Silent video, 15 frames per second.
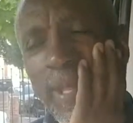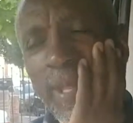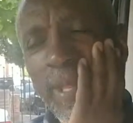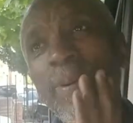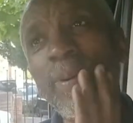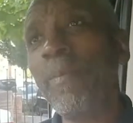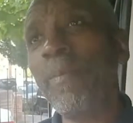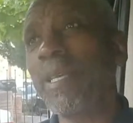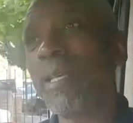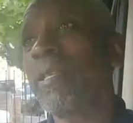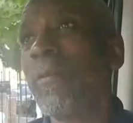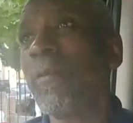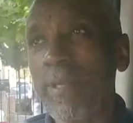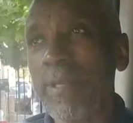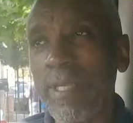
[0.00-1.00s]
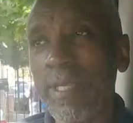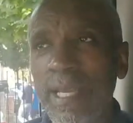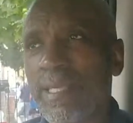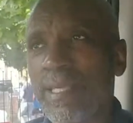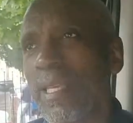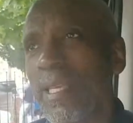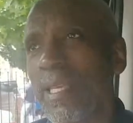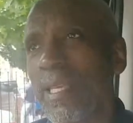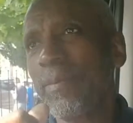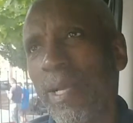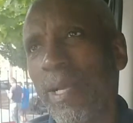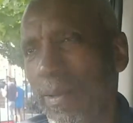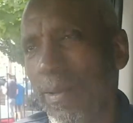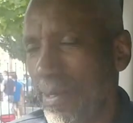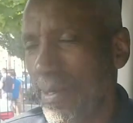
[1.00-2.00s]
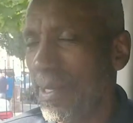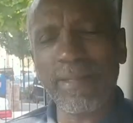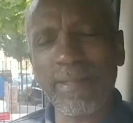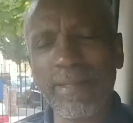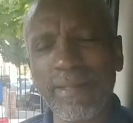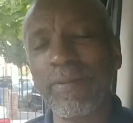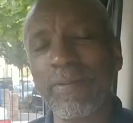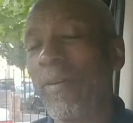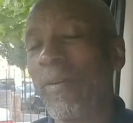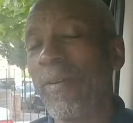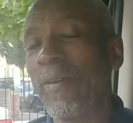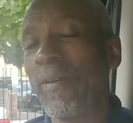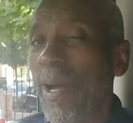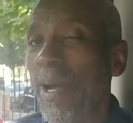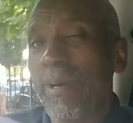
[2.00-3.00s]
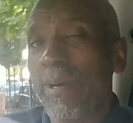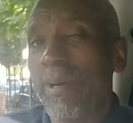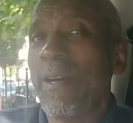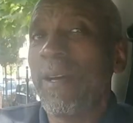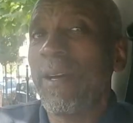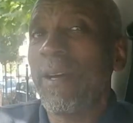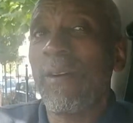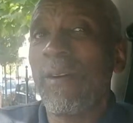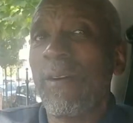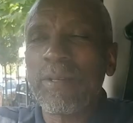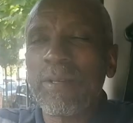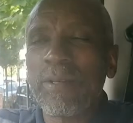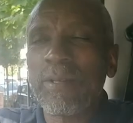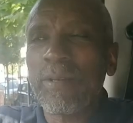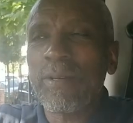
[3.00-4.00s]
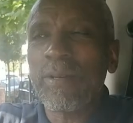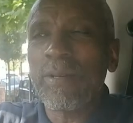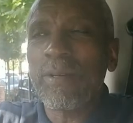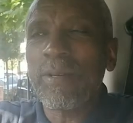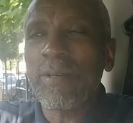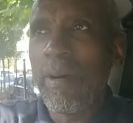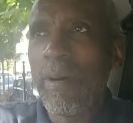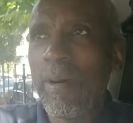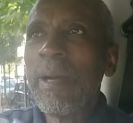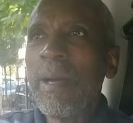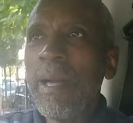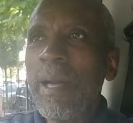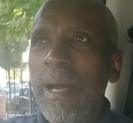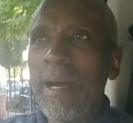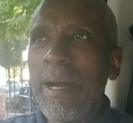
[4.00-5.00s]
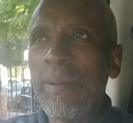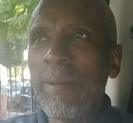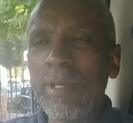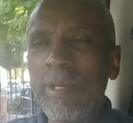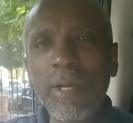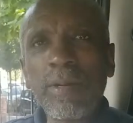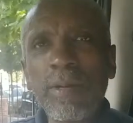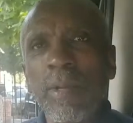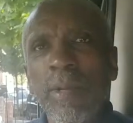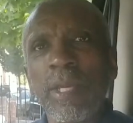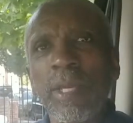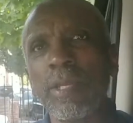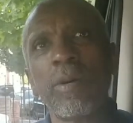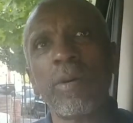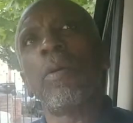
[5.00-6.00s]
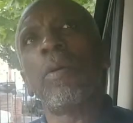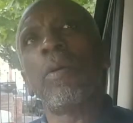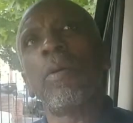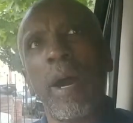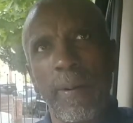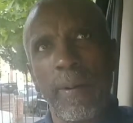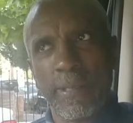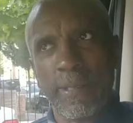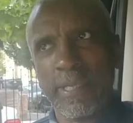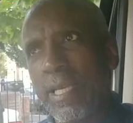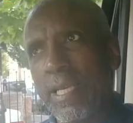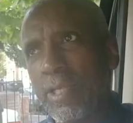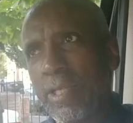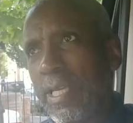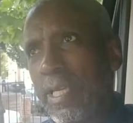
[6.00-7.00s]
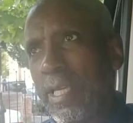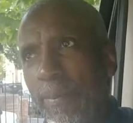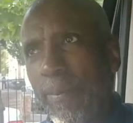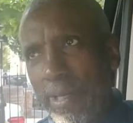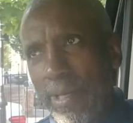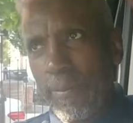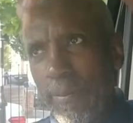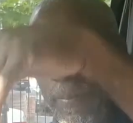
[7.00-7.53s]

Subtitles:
by myself chasing, doing everything by myself. So it took a little while. You're upstairs, you need someone to pull